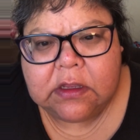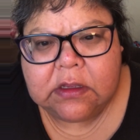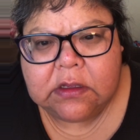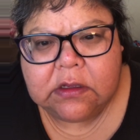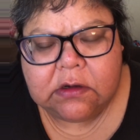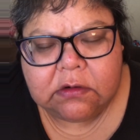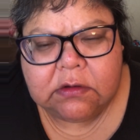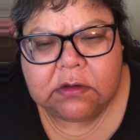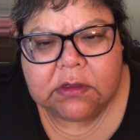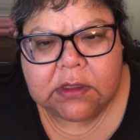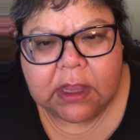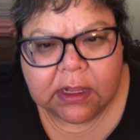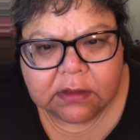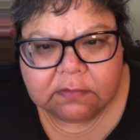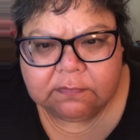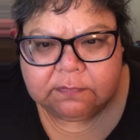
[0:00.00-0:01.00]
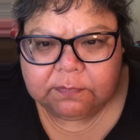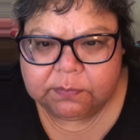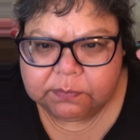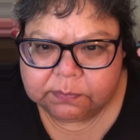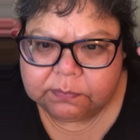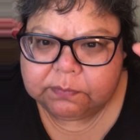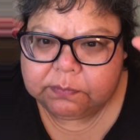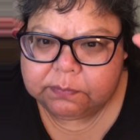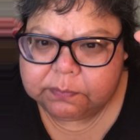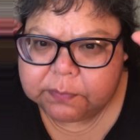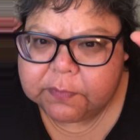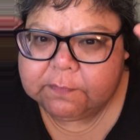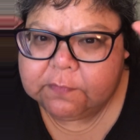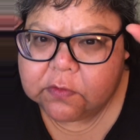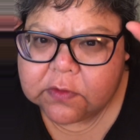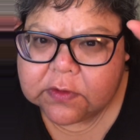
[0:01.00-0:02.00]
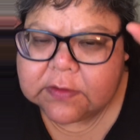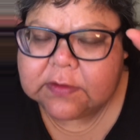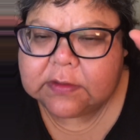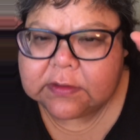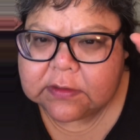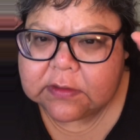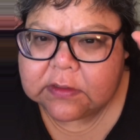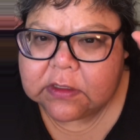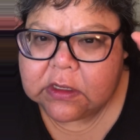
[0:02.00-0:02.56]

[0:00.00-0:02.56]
it kind of provokes this